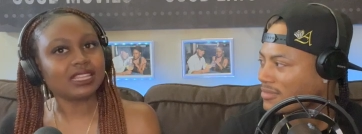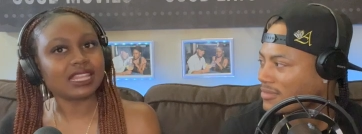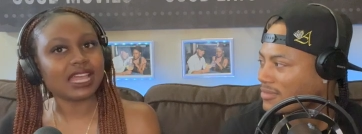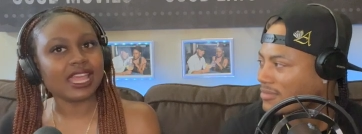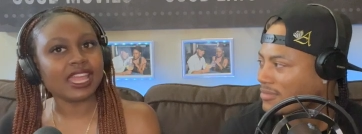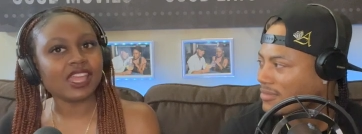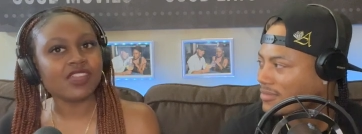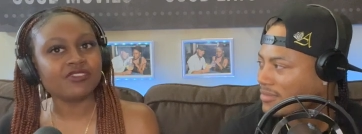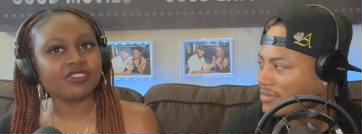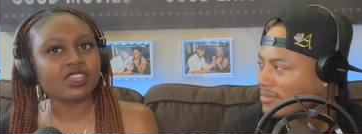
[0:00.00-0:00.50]

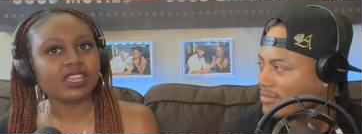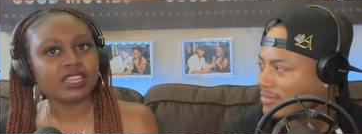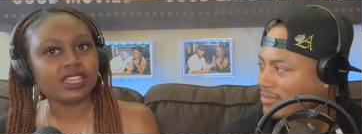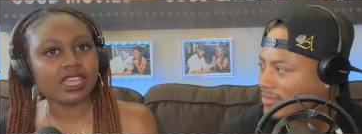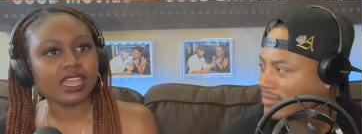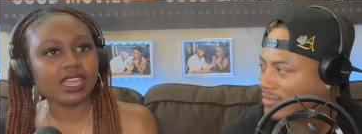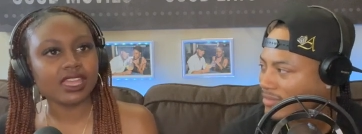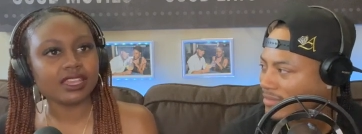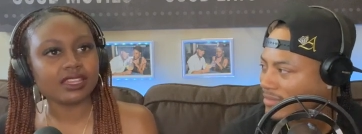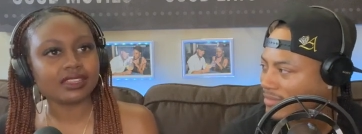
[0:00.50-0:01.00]
Speaker 1: like if the
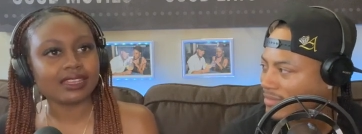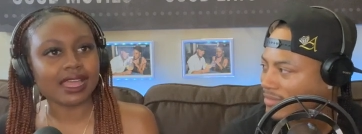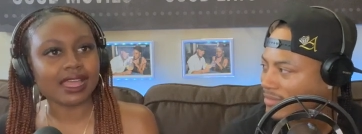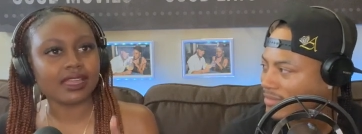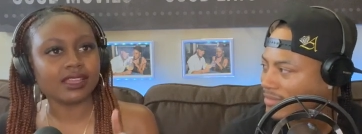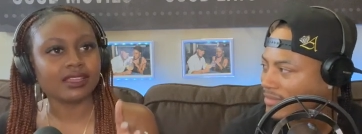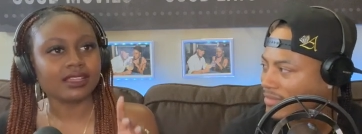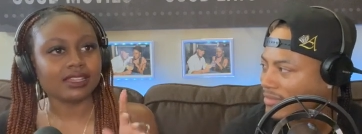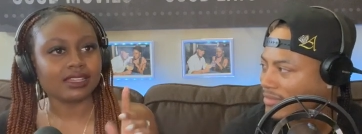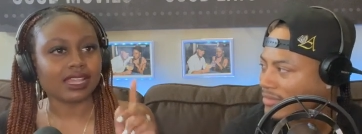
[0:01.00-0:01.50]
kid
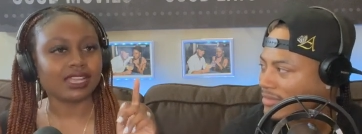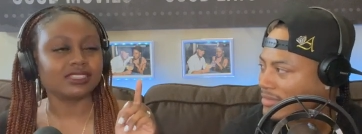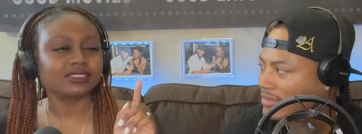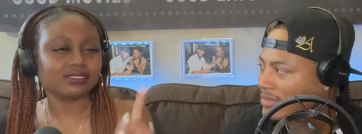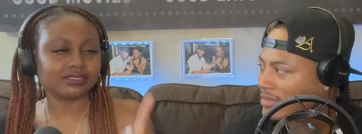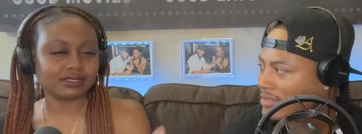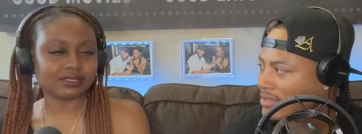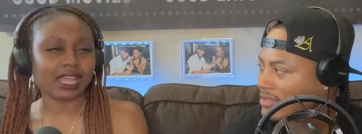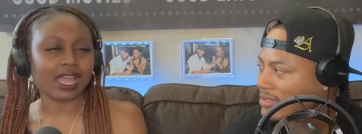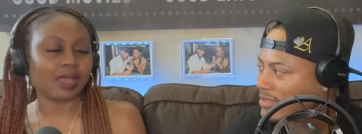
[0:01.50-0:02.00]
like
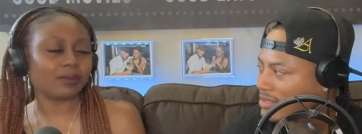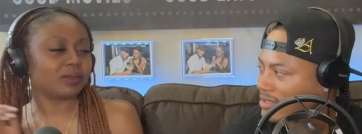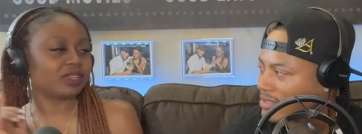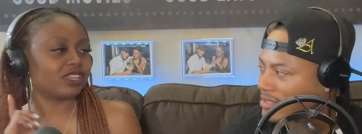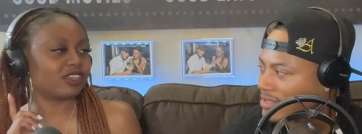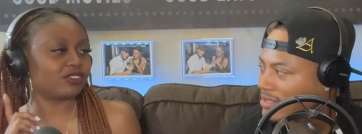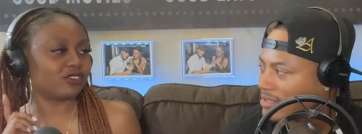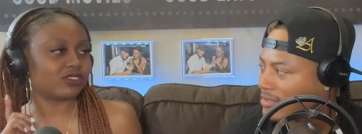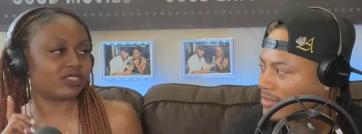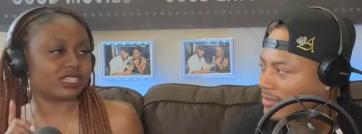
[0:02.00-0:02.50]
like like I'm
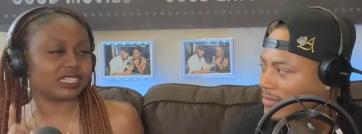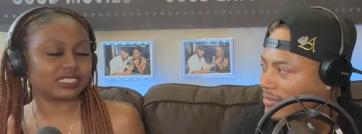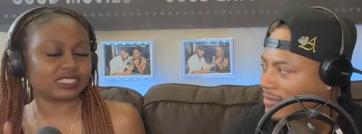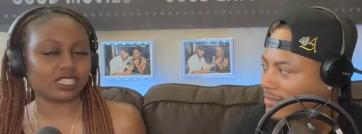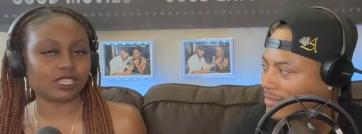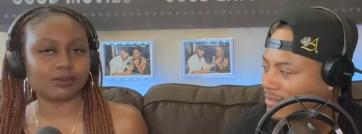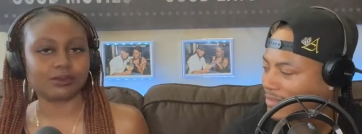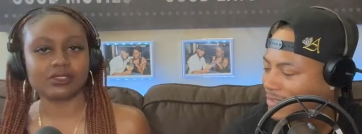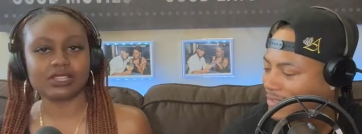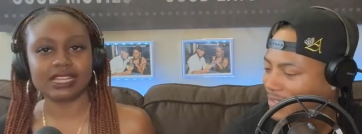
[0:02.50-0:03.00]
gonna give you an
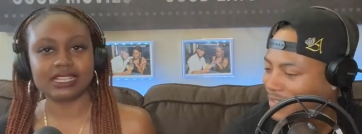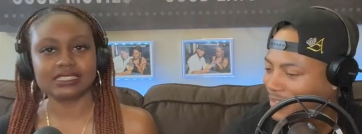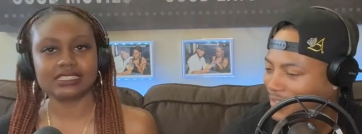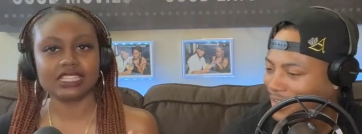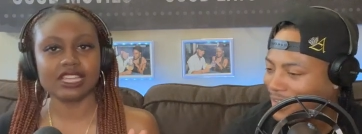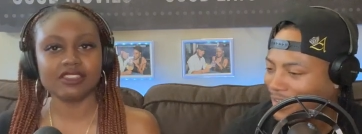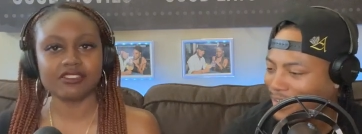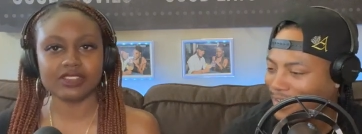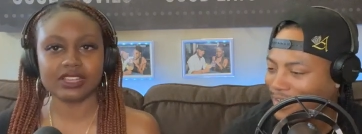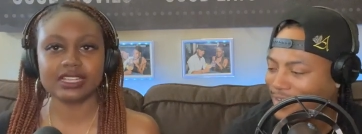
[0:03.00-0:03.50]
example. Like
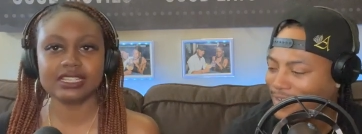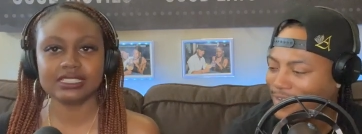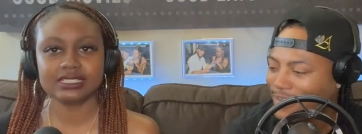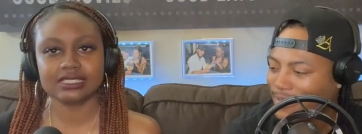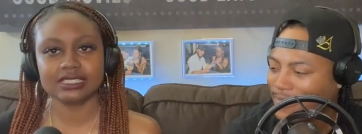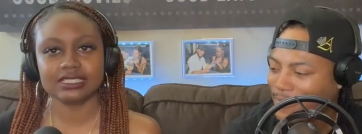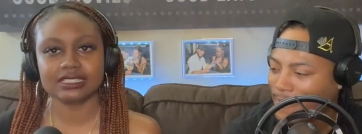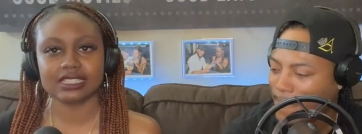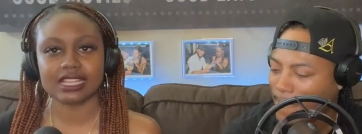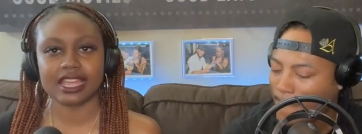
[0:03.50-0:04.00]
say for
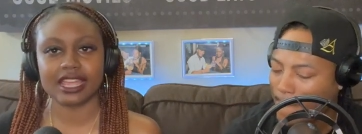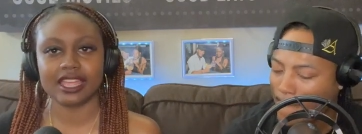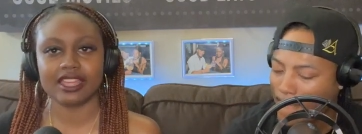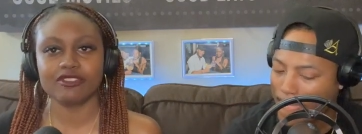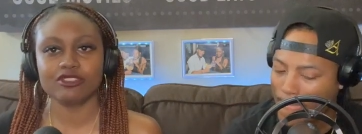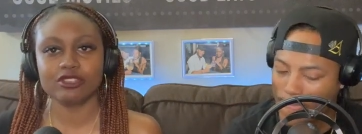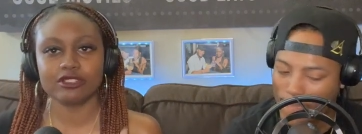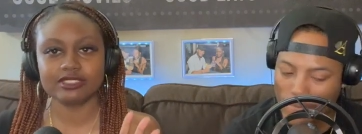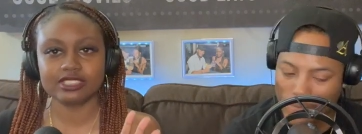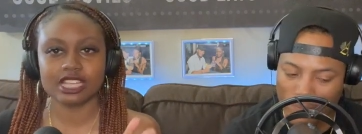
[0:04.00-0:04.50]
instance, like
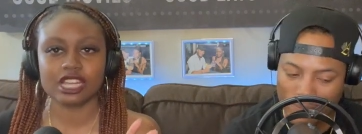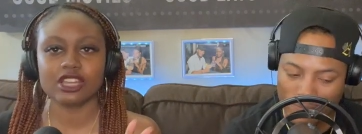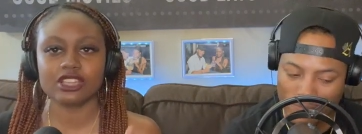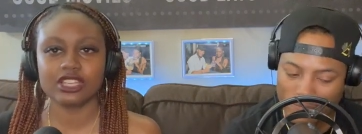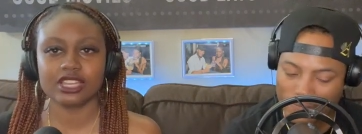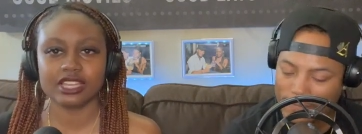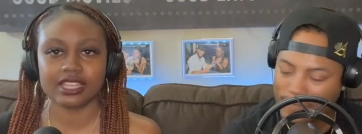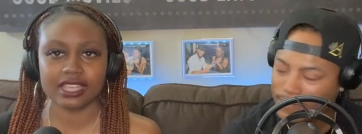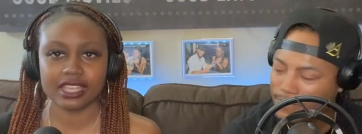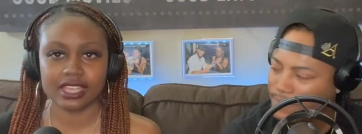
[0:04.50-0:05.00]
if you tell
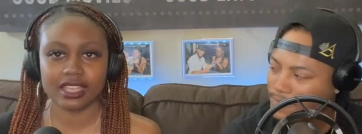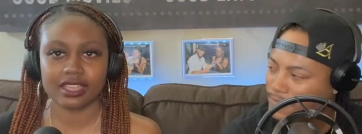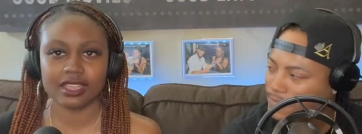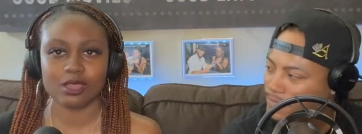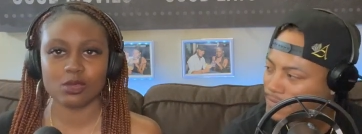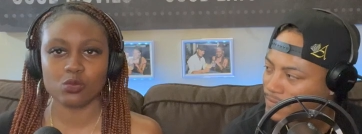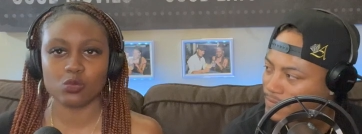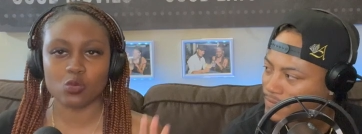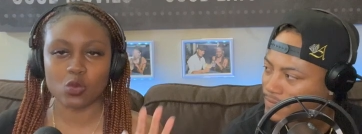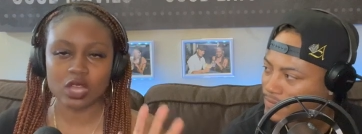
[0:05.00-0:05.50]
your
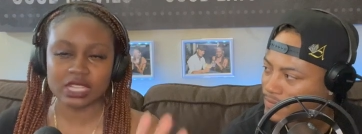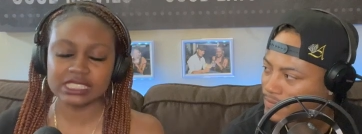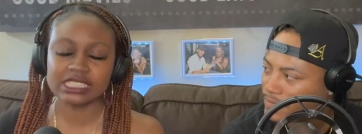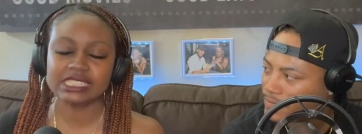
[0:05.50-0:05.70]
kid one